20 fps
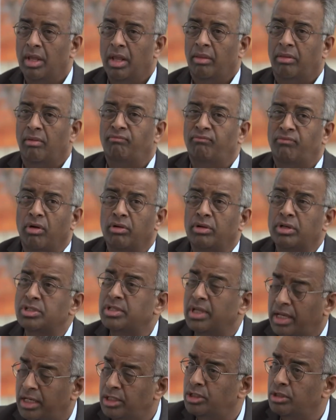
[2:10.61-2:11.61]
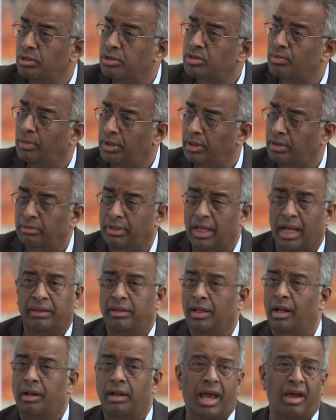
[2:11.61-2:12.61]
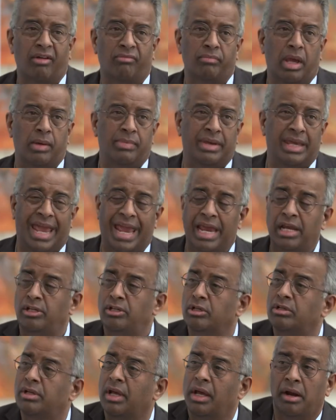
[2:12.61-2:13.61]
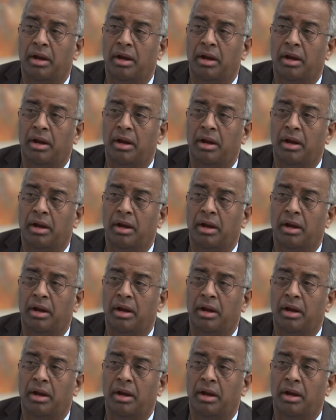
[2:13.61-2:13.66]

the focus issues will do that they'll have maybe 8 to 10